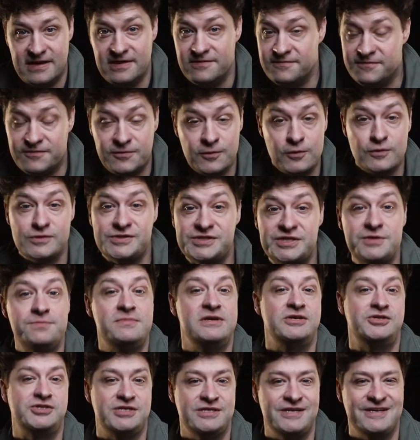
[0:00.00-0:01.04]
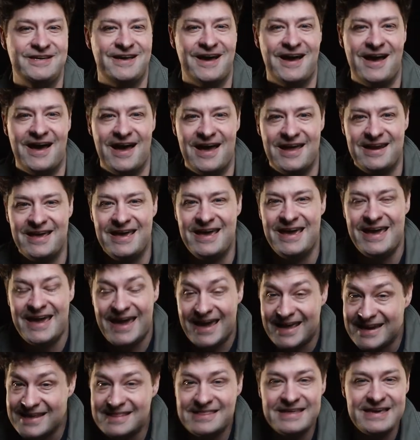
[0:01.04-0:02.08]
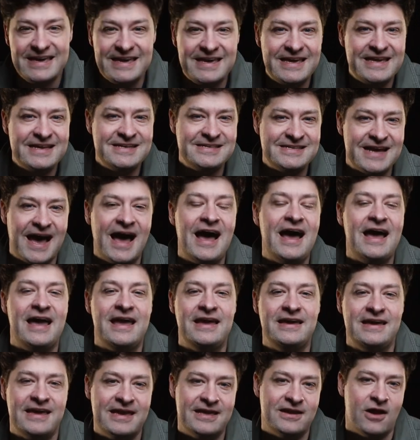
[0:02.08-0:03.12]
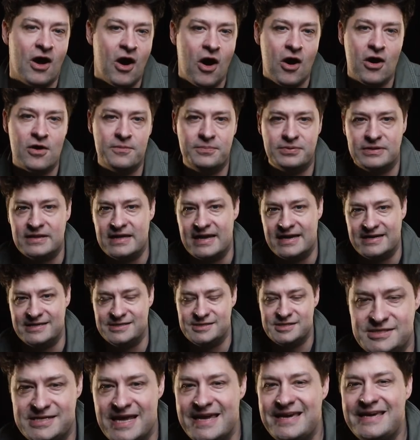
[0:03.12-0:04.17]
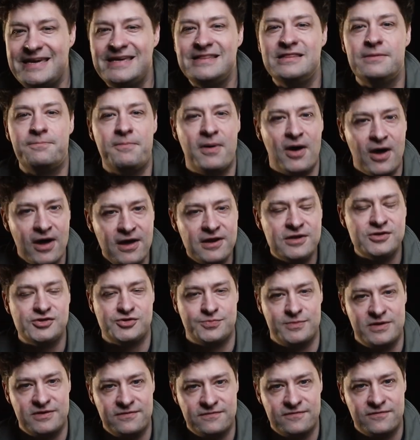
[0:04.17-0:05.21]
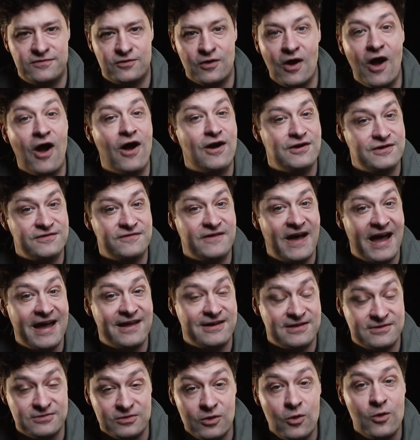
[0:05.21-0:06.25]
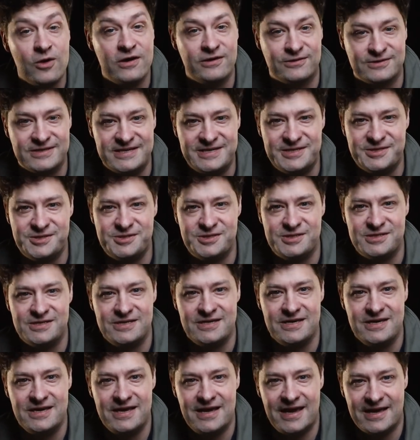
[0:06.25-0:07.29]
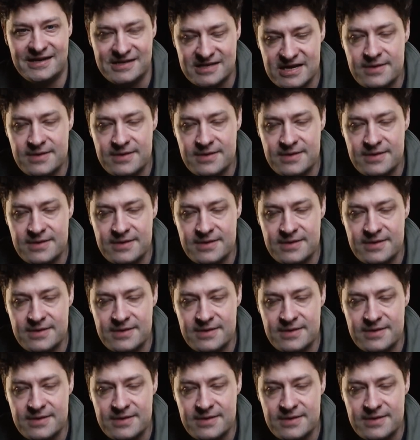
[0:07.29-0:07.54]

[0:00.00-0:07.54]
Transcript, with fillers: in full submission to God, and in the end, dying in our place, taking the punishment for our divided loyalties and